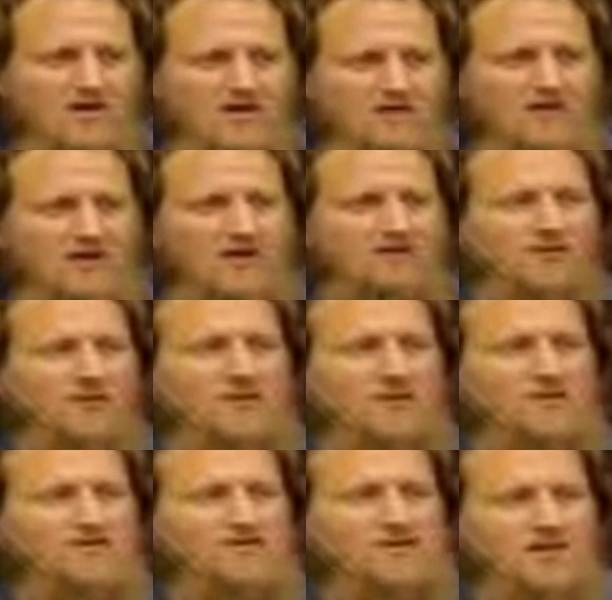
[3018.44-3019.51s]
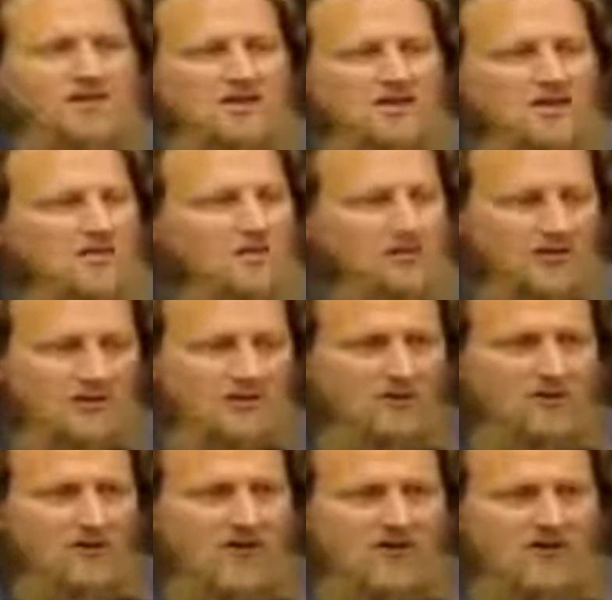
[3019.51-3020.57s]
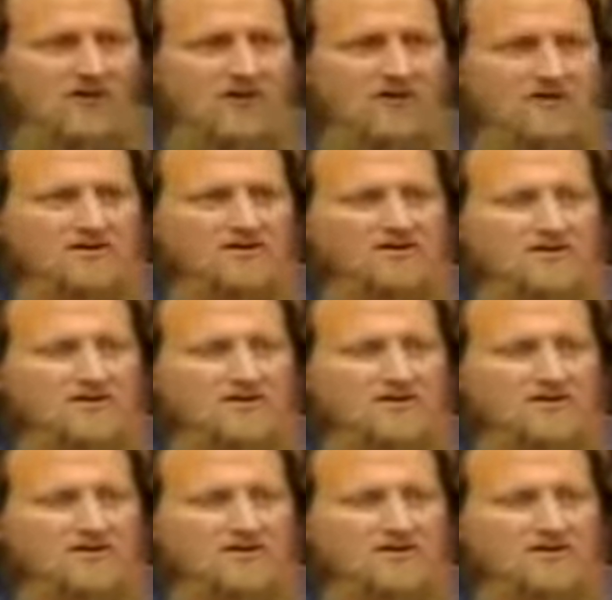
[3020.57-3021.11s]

But if you're asking really what I think,